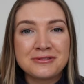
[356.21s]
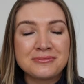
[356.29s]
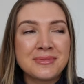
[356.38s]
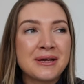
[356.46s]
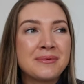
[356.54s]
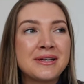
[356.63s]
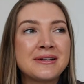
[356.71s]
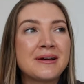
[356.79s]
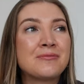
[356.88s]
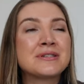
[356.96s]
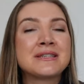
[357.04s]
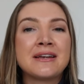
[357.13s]
or maybe
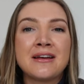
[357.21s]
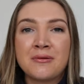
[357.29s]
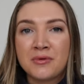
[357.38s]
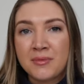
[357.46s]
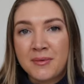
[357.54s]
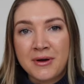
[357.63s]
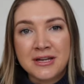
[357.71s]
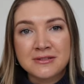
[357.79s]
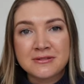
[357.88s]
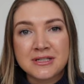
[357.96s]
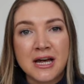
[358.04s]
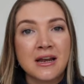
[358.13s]
it wasn't in line with my
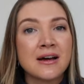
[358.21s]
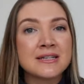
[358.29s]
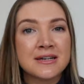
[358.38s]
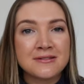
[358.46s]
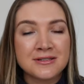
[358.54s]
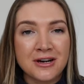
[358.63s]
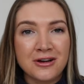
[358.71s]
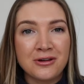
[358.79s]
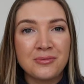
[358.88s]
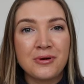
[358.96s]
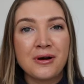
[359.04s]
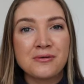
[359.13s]
personal style, I don't
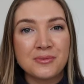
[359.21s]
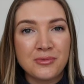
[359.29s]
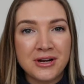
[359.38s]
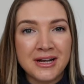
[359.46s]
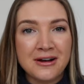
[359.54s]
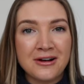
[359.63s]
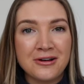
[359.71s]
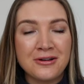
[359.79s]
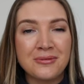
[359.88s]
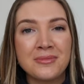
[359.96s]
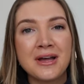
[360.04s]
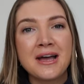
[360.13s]
know, but I would bring it
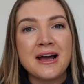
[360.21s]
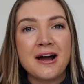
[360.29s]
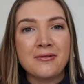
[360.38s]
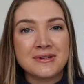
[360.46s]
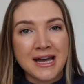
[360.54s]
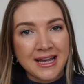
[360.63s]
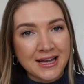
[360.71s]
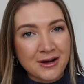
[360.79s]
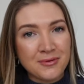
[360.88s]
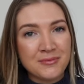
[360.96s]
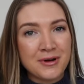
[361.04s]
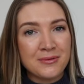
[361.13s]
home, I would hang it
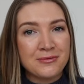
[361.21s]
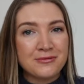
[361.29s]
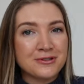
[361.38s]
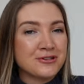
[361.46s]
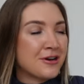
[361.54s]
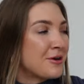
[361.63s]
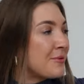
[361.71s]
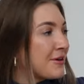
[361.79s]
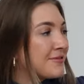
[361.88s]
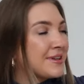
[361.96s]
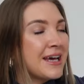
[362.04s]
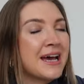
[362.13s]
up in my wardrobe
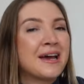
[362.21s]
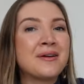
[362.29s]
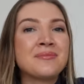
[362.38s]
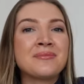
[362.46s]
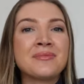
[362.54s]
over there,